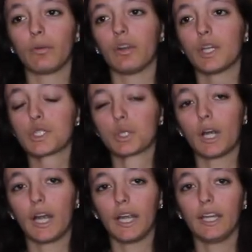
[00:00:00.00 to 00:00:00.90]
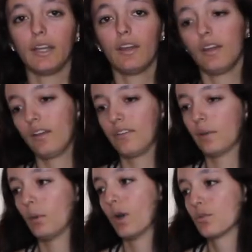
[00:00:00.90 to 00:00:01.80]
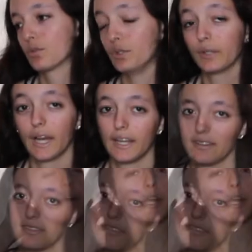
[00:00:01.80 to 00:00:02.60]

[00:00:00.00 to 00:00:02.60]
I'm going to try them on for you guys.